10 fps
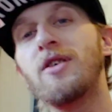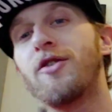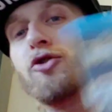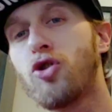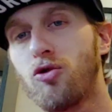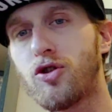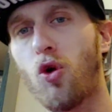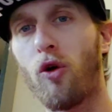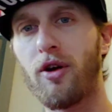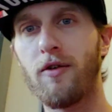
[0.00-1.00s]
True
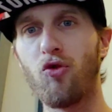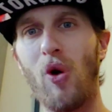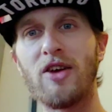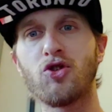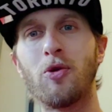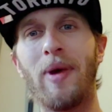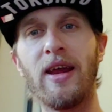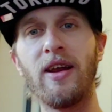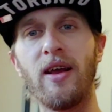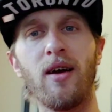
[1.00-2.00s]
Story of
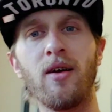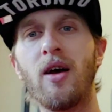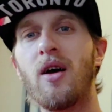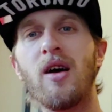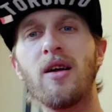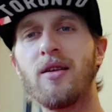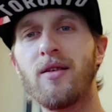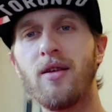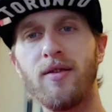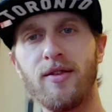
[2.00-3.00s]
Wrestlemania.
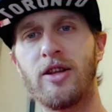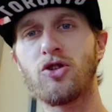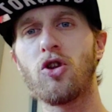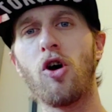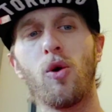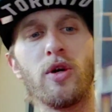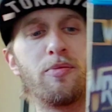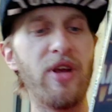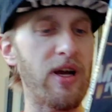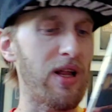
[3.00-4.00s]
This will always
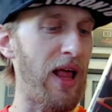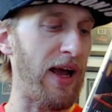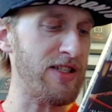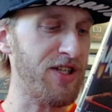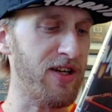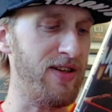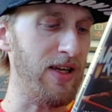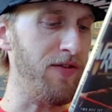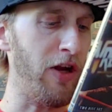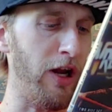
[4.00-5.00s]
be a classic
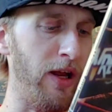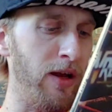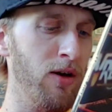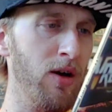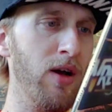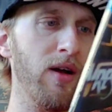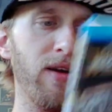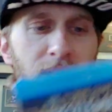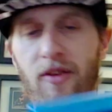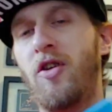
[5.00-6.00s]
DVD,
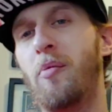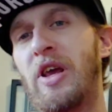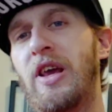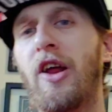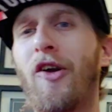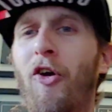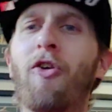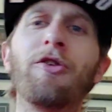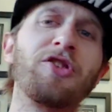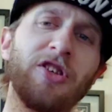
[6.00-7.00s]
and to me it
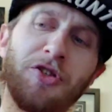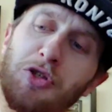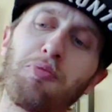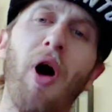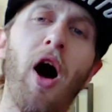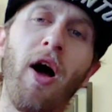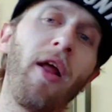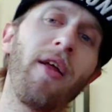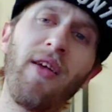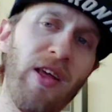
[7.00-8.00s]
earns its spot
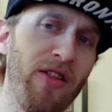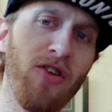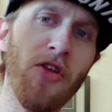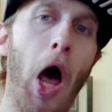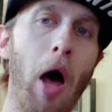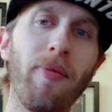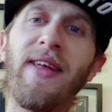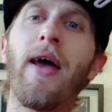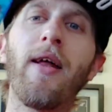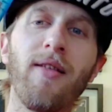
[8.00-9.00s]
in the top
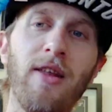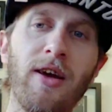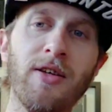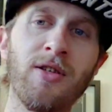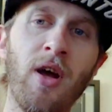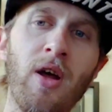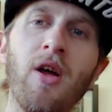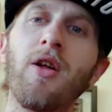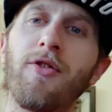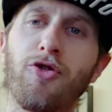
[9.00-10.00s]
10 list.
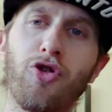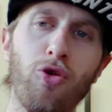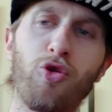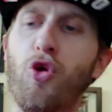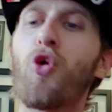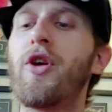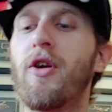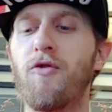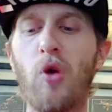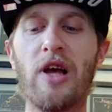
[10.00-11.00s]
The True Story
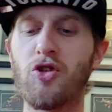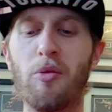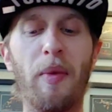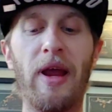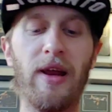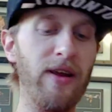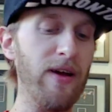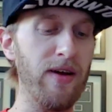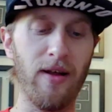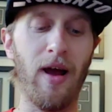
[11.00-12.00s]
of
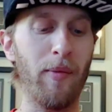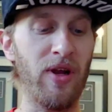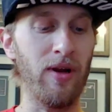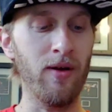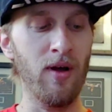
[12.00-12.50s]
WrestleMania, I mean,